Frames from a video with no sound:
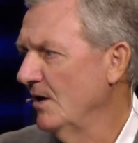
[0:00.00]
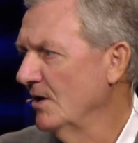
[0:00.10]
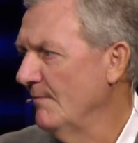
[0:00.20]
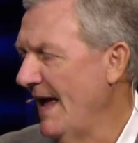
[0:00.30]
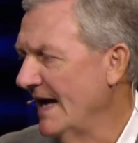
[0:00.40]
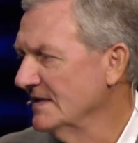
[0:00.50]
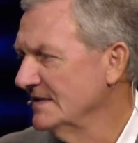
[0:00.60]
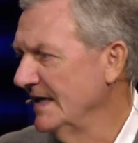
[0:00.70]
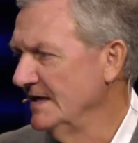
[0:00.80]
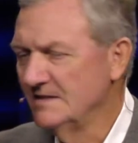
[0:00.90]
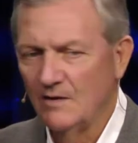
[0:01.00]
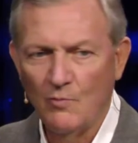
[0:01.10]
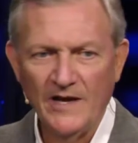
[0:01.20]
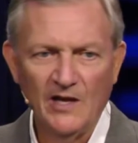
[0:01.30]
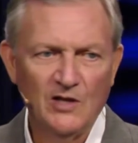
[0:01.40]
on the magazines and
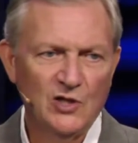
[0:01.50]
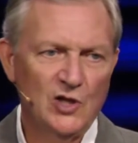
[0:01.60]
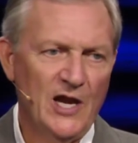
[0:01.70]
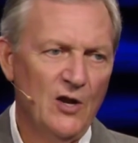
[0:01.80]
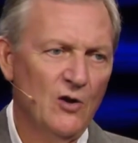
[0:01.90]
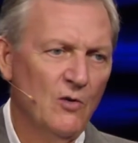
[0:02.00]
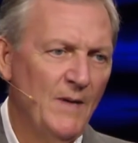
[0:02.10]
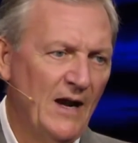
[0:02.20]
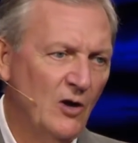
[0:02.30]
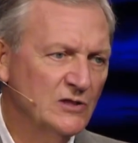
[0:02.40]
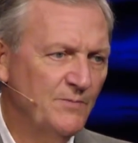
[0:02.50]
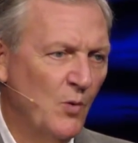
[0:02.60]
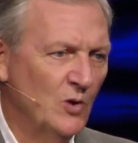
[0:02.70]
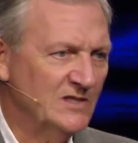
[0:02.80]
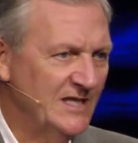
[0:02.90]
we can hear about our
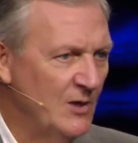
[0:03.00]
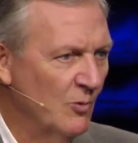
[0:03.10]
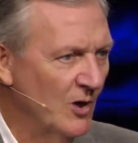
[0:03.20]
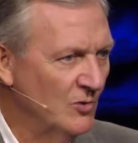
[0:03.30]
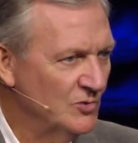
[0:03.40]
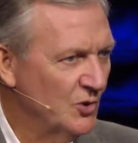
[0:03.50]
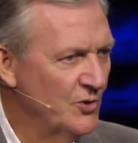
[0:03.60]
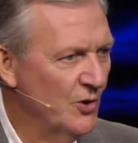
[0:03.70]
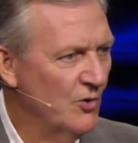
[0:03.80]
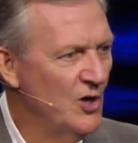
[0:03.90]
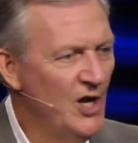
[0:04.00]
sports heroes or your